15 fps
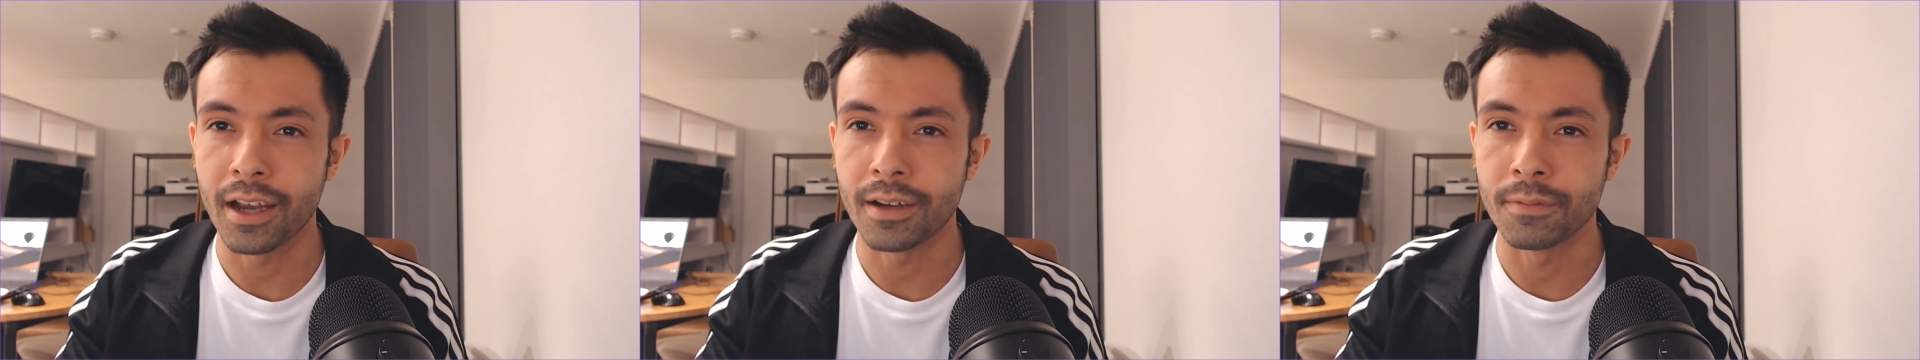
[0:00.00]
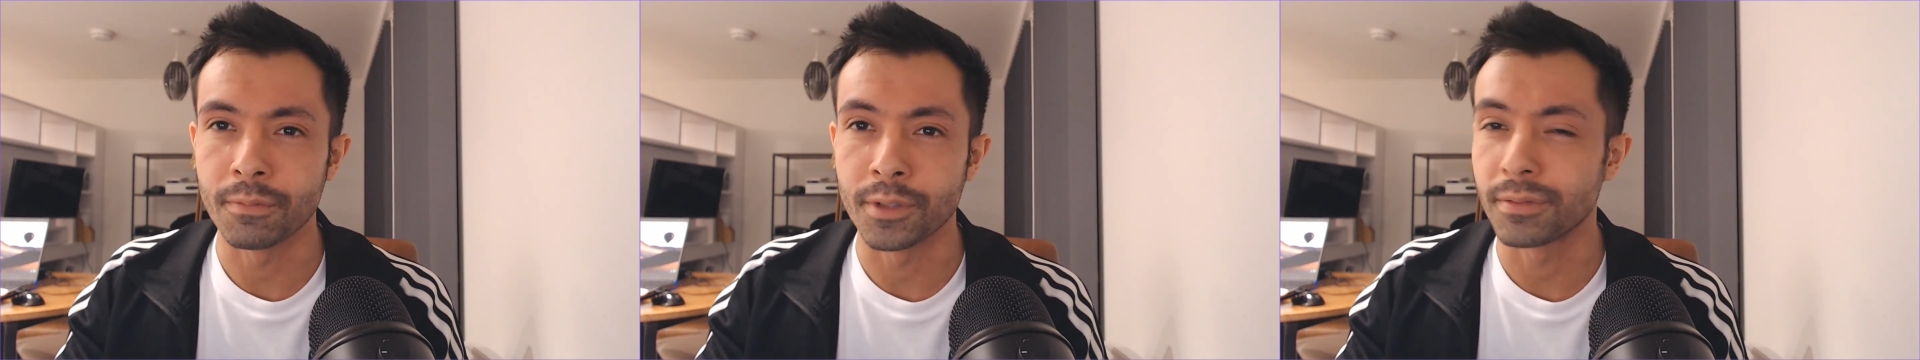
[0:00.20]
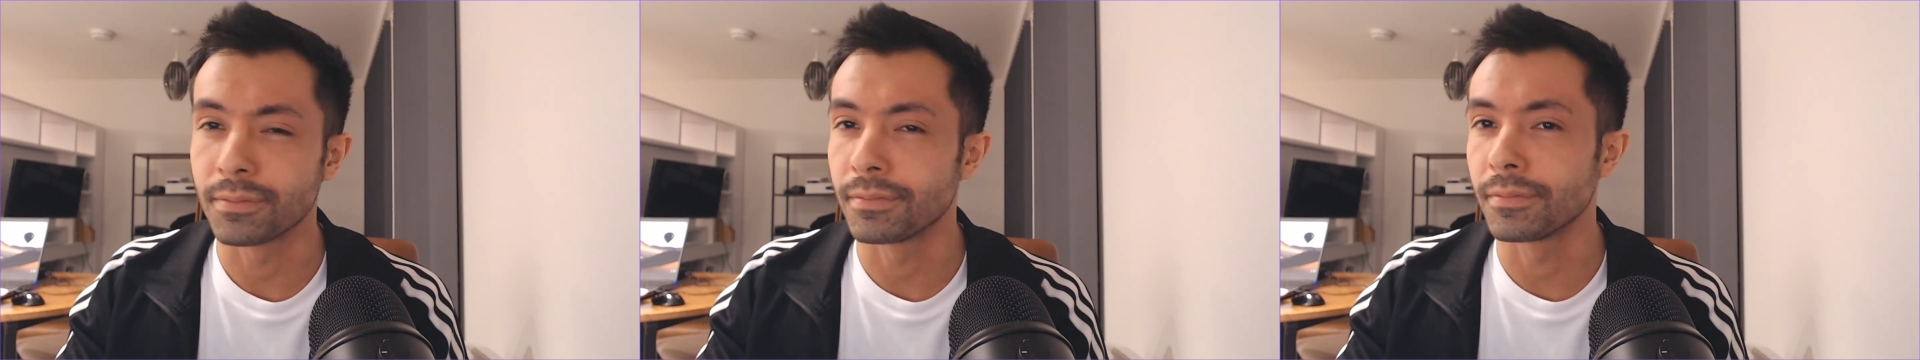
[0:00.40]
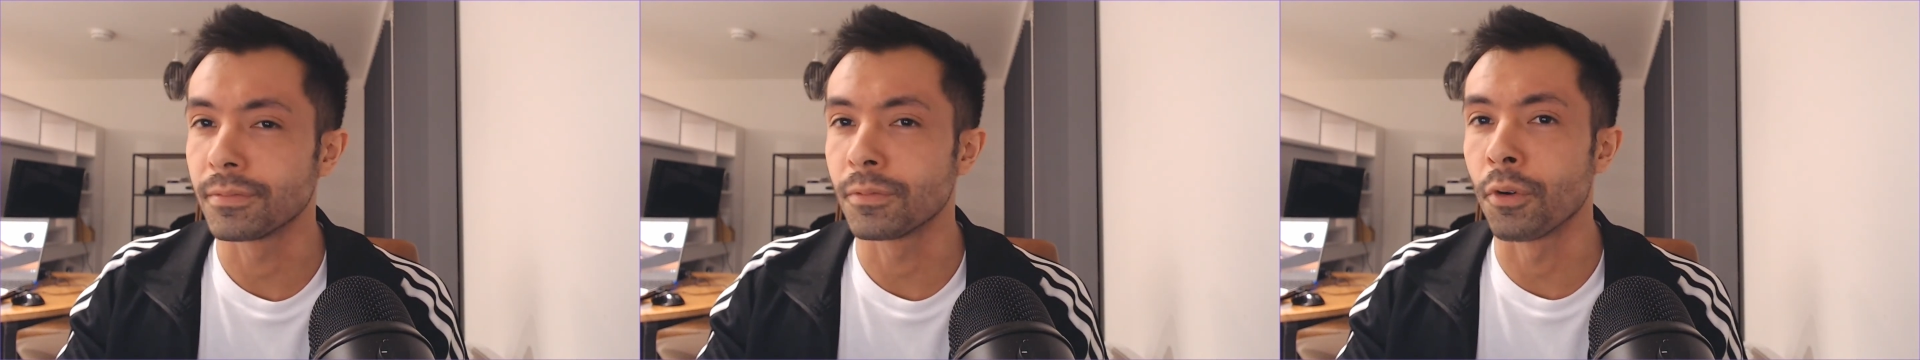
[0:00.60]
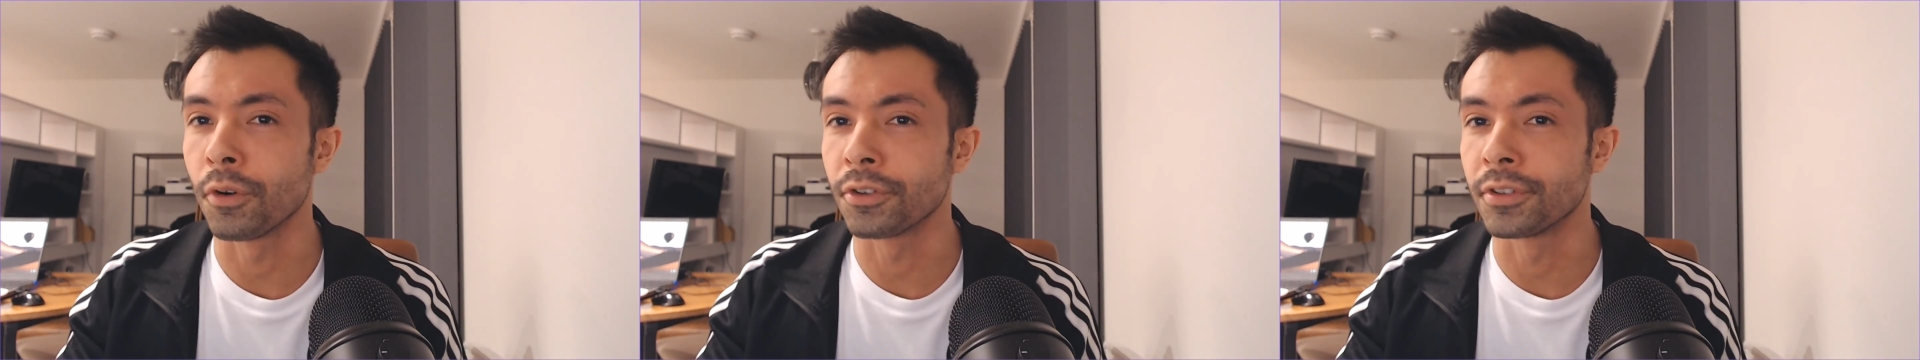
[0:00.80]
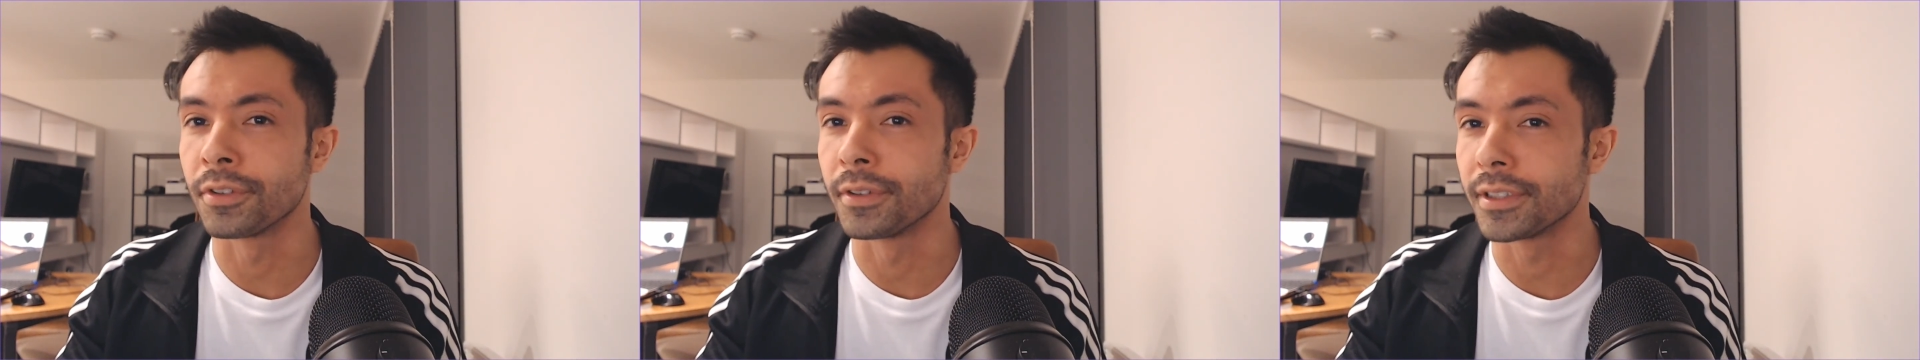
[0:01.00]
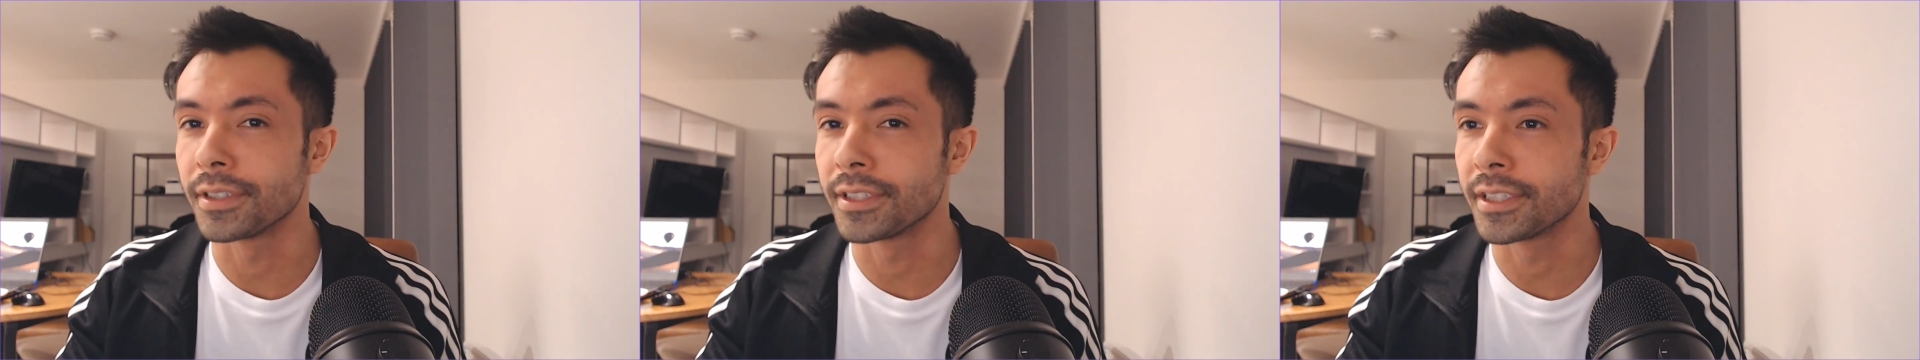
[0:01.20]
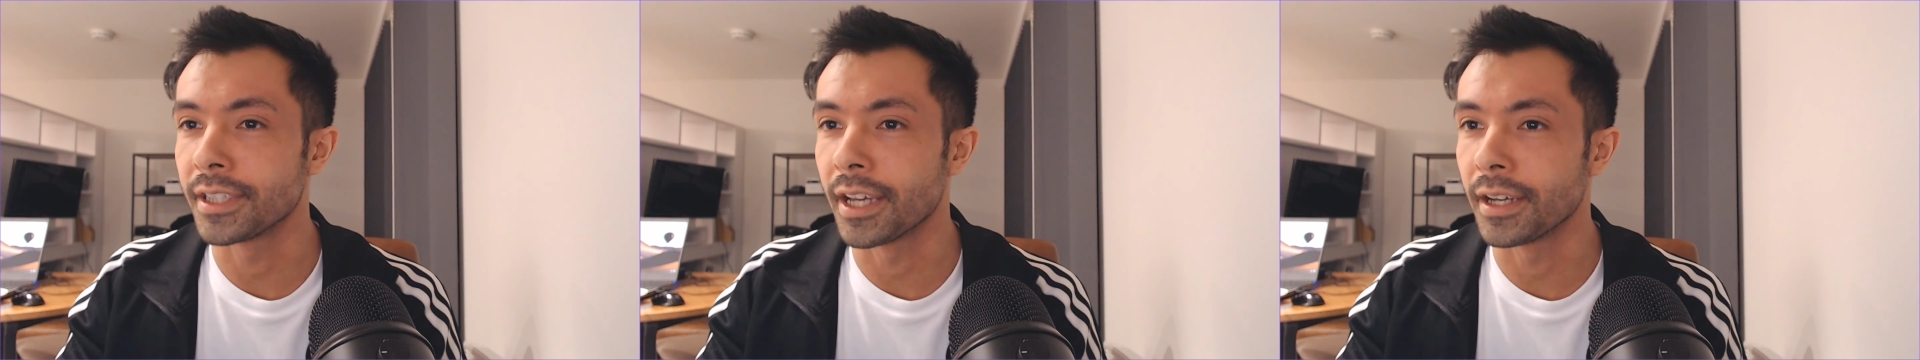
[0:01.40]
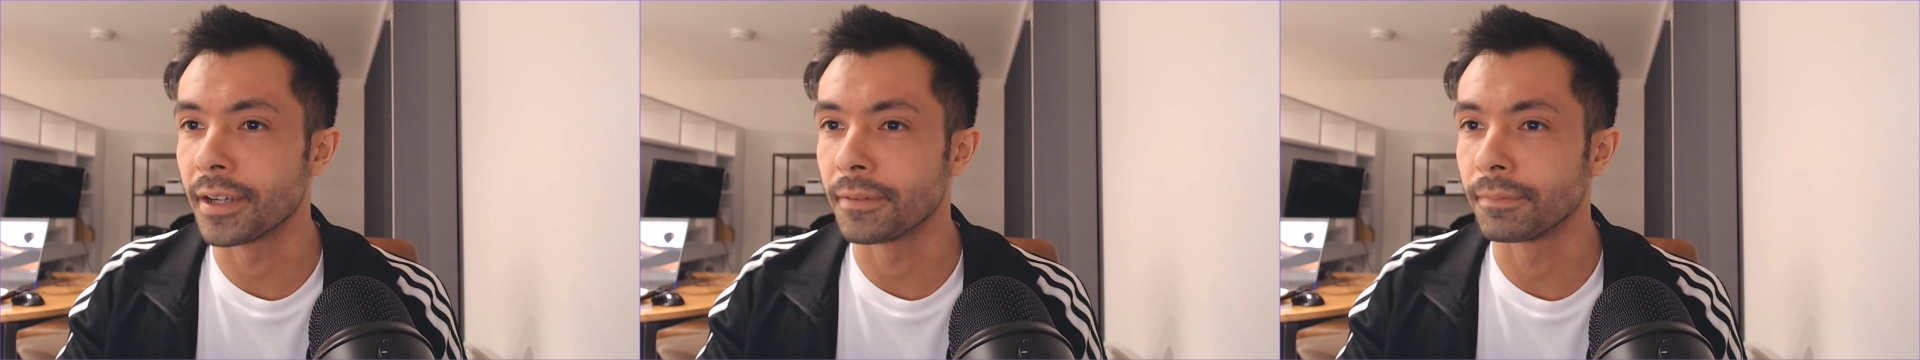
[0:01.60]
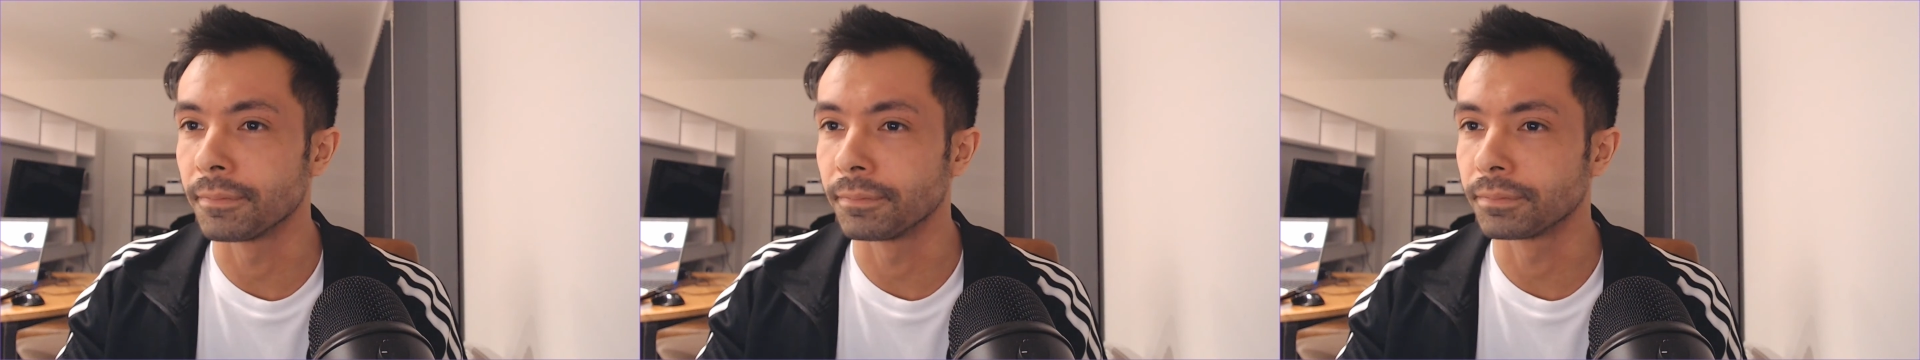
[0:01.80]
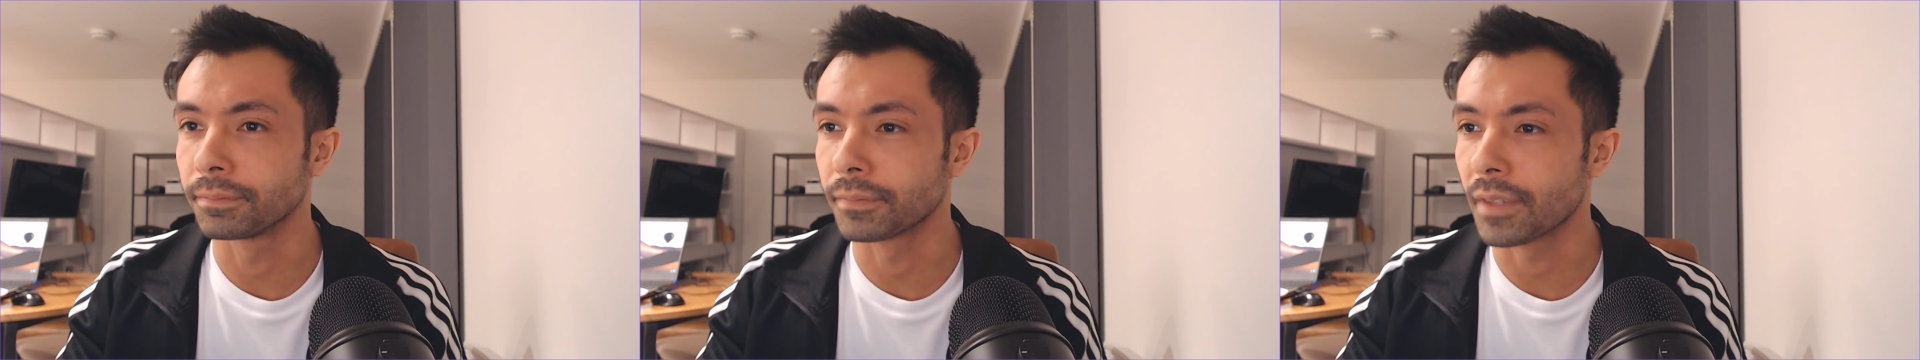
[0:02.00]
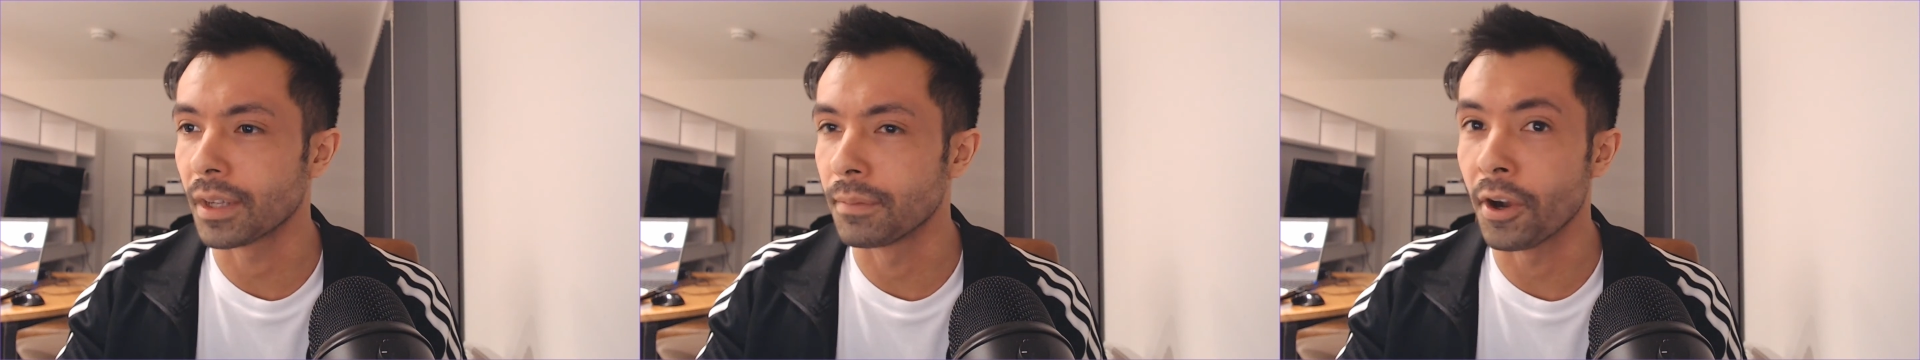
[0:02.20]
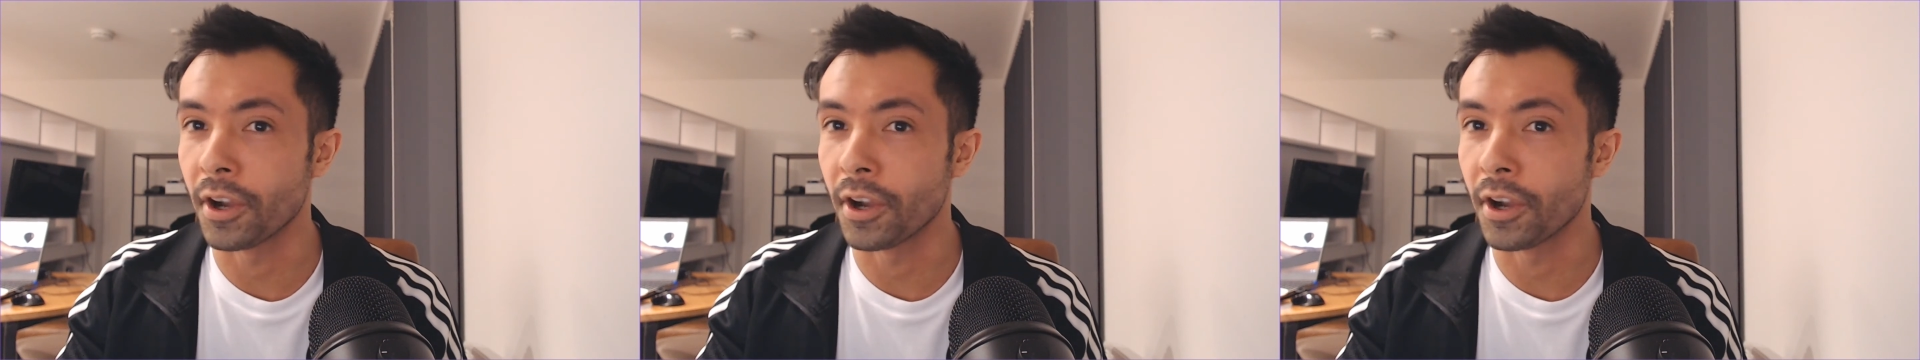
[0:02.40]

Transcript: which wasn't my